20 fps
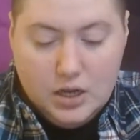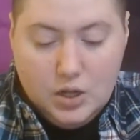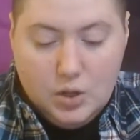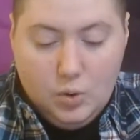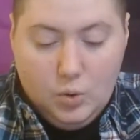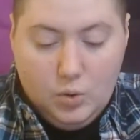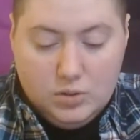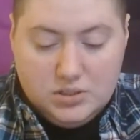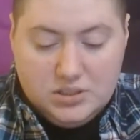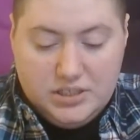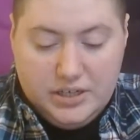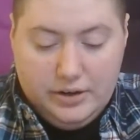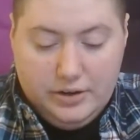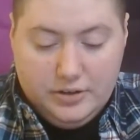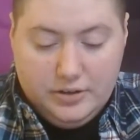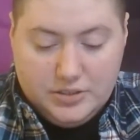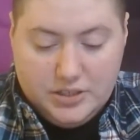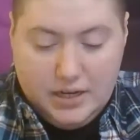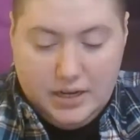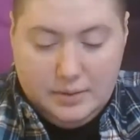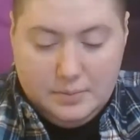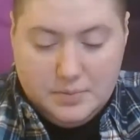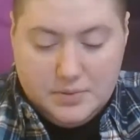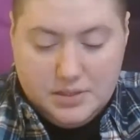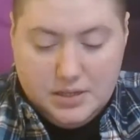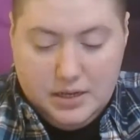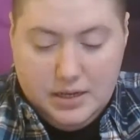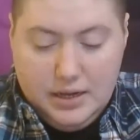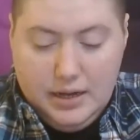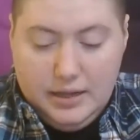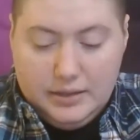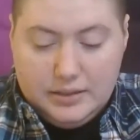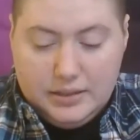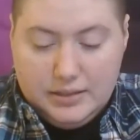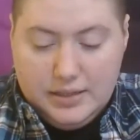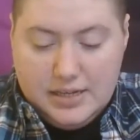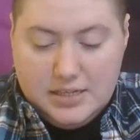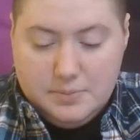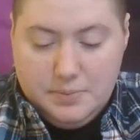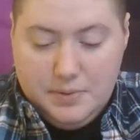Old stereotypes that
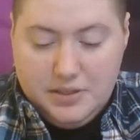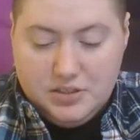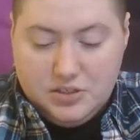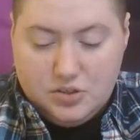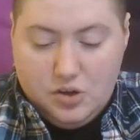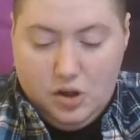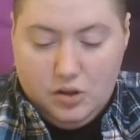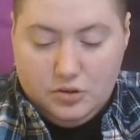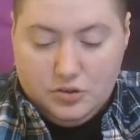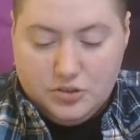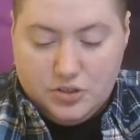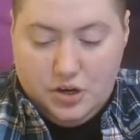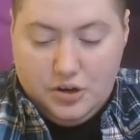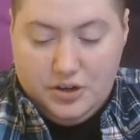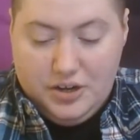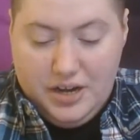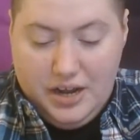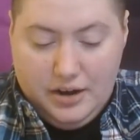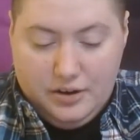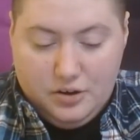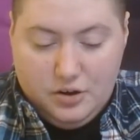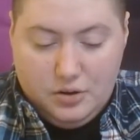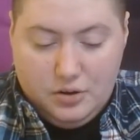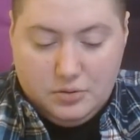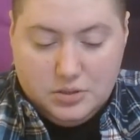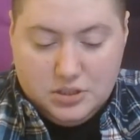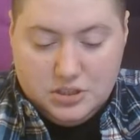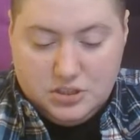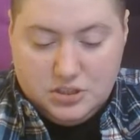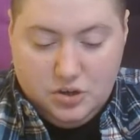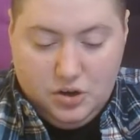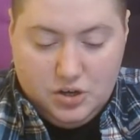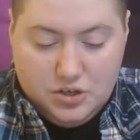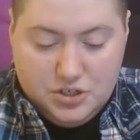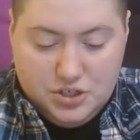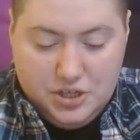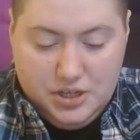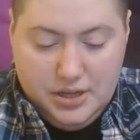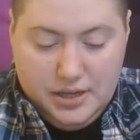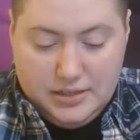lesbian scholars are narrow,
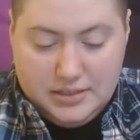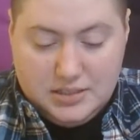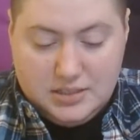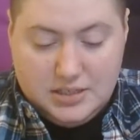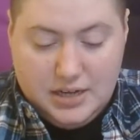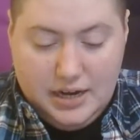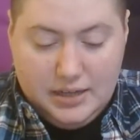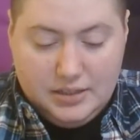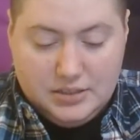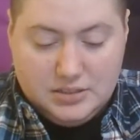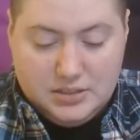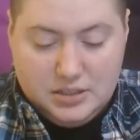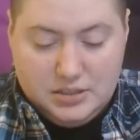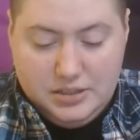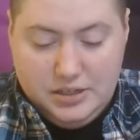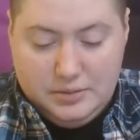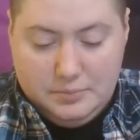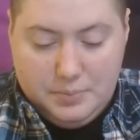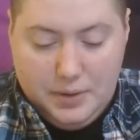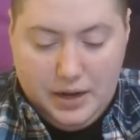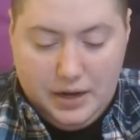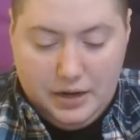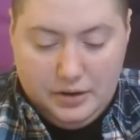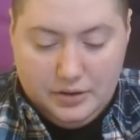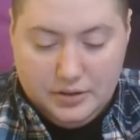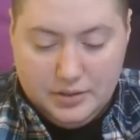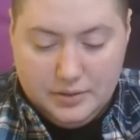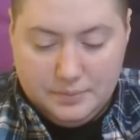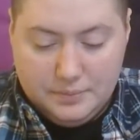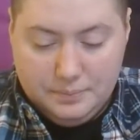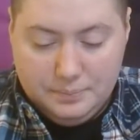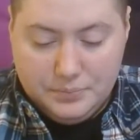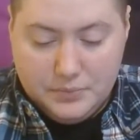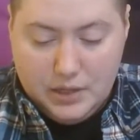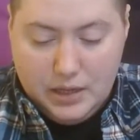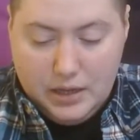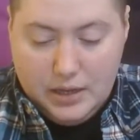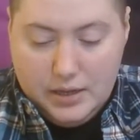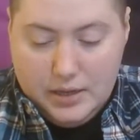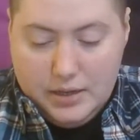stodgy, and stylistically impaired
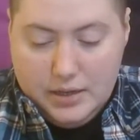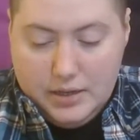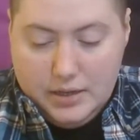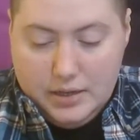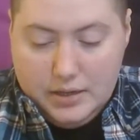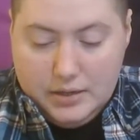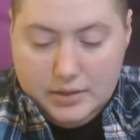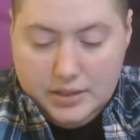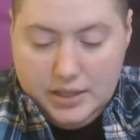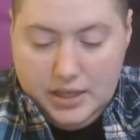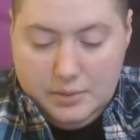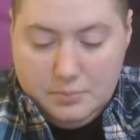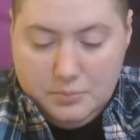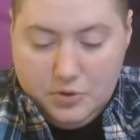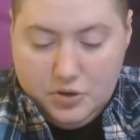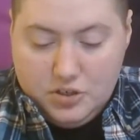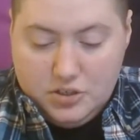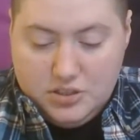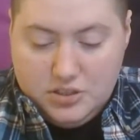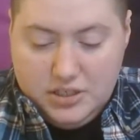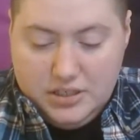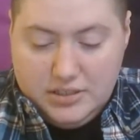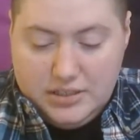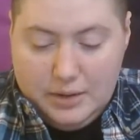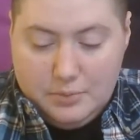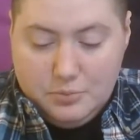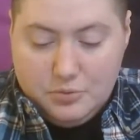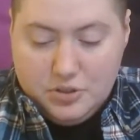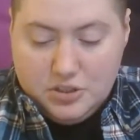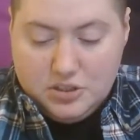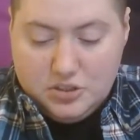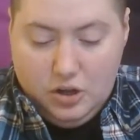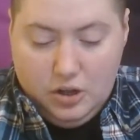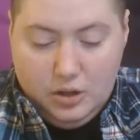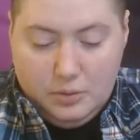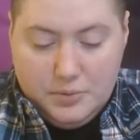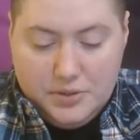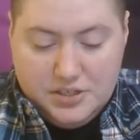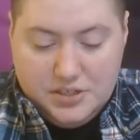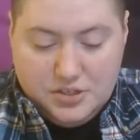emerged in Deborah
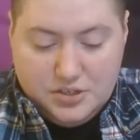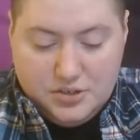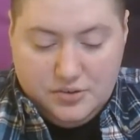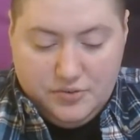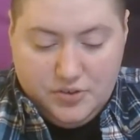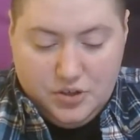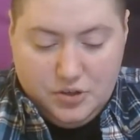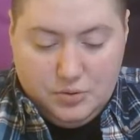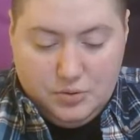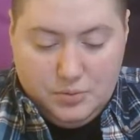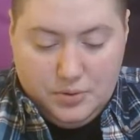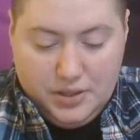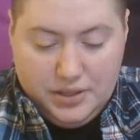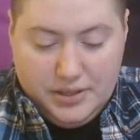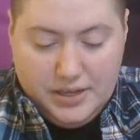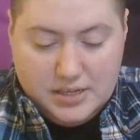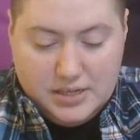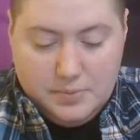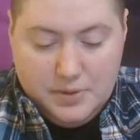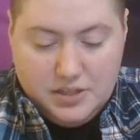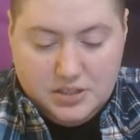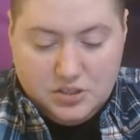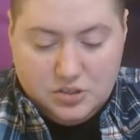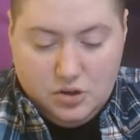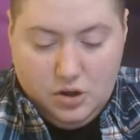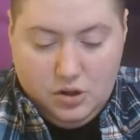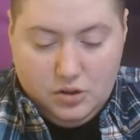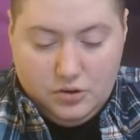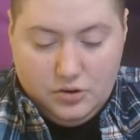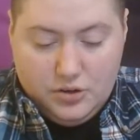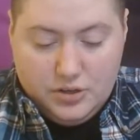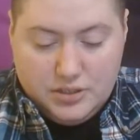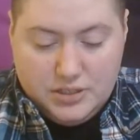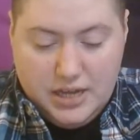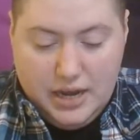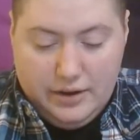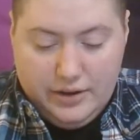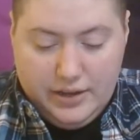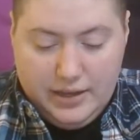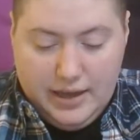Solomon's interview with lesbian scholar
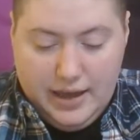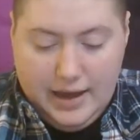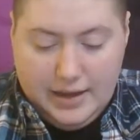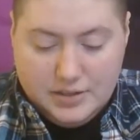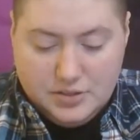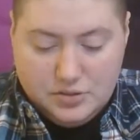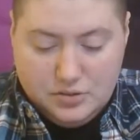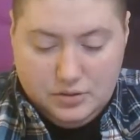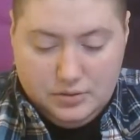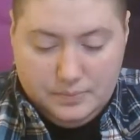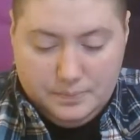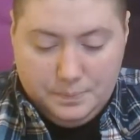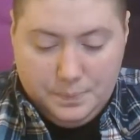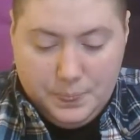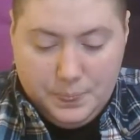Terry Castle,